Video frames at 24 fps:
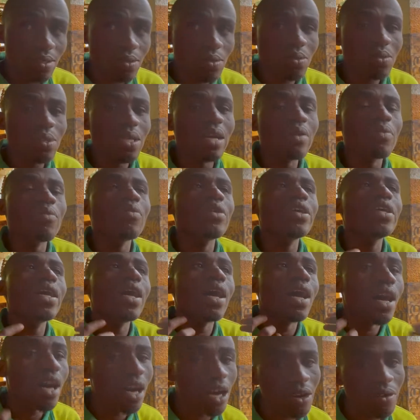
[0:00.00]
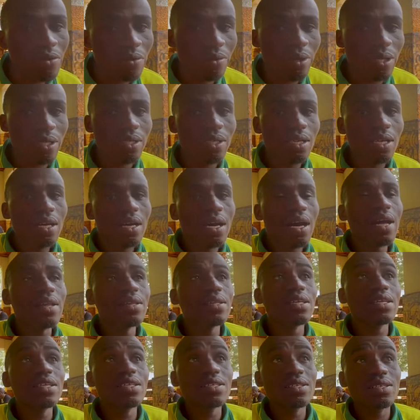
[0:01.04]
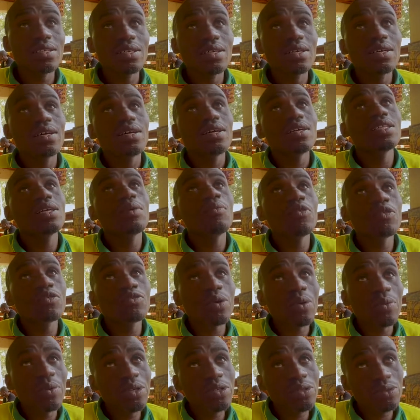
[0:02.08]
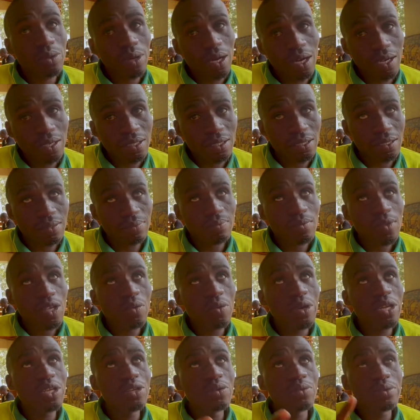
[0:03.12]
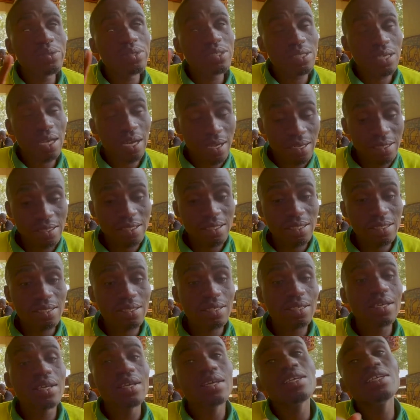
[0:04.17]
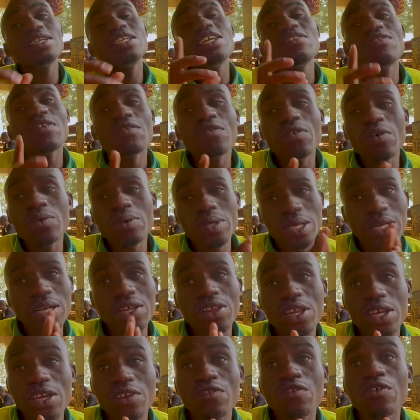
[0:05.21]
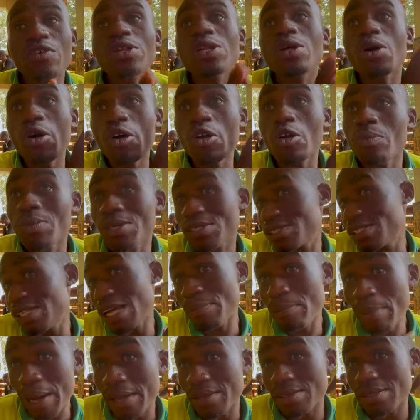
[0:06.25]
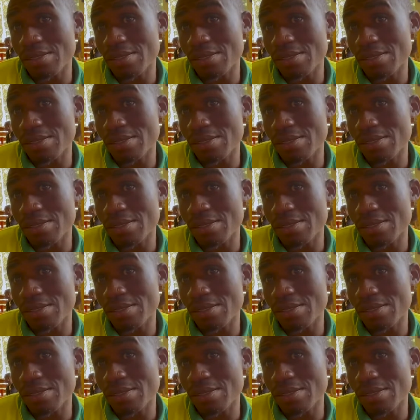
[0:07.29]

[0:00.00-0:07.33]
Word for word: So they were hungry. And then the Mutwa went to hunt. When he was hunting, he never found anything for almost a month.